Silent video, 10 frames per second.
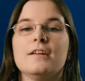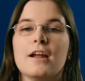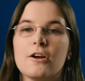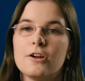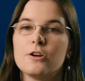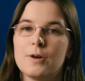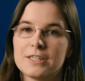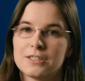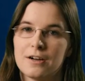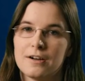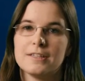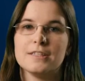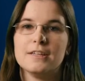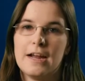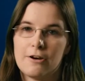Narrator Quick Start is
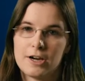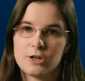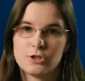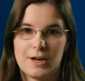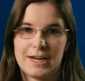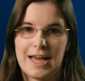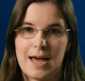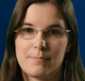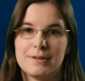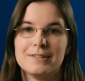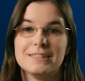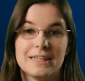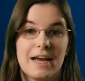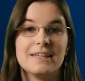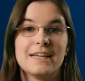a narrator training app
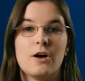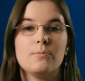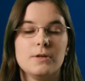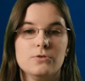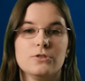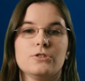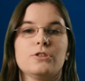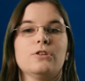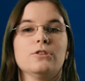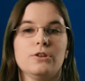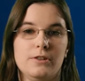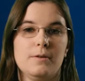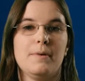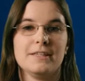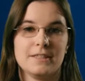designed to help users learn the
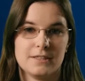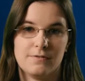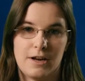basics of